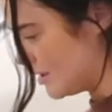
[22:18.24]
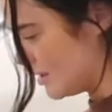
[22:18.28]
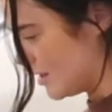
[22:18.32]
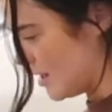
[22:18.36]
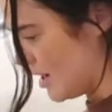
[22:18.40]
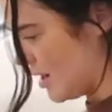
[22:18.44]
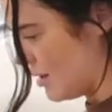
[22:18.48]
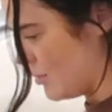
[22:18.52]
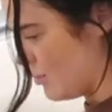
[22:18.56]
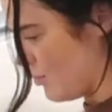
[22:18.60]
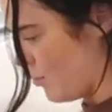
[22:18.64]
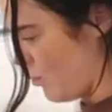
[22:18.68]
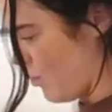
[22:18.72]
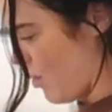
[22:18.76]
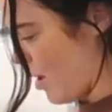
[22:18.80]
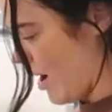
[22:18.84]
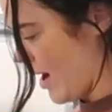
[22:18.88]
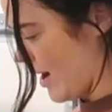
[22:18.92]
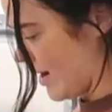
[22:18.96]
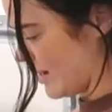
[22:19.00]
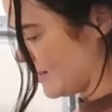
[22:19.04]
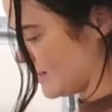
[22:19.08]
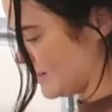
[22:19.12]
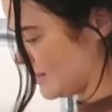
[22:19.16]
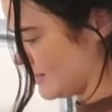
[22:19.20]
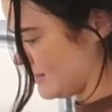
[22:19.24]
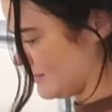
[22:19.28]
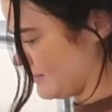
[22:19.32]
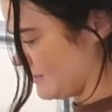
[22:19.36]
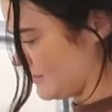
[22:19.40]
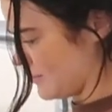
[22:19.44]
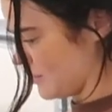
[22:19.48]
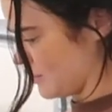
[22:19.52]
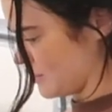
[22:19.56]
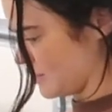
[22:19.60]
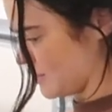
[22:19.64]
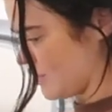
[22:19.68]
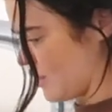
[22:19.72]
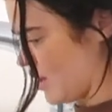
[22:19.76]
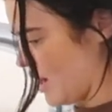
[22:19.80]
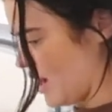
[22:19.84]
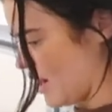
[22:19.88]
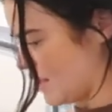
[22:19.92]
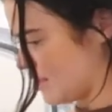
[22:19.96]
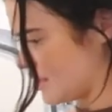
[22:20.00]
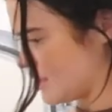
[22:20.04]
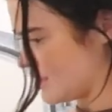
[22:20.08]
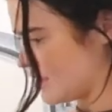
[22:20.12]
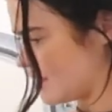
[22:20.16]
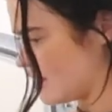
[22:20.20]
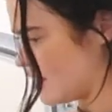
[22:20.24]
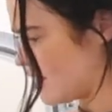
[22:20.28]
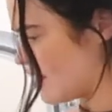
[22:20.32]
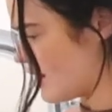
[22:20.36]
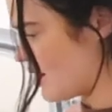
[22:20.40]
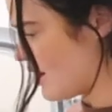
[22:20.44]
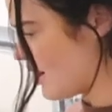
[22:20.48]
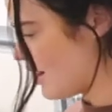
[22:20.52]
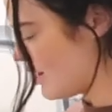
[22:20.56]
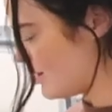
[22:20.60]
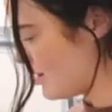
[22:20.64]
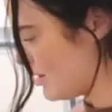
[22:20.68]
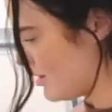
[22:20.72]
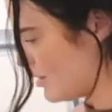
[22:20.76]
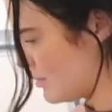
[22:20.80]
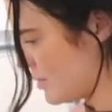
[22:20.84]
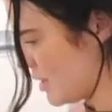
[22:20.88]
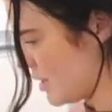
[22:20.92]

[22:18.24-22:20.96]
Um, why does it feel so hard to, oh, I don't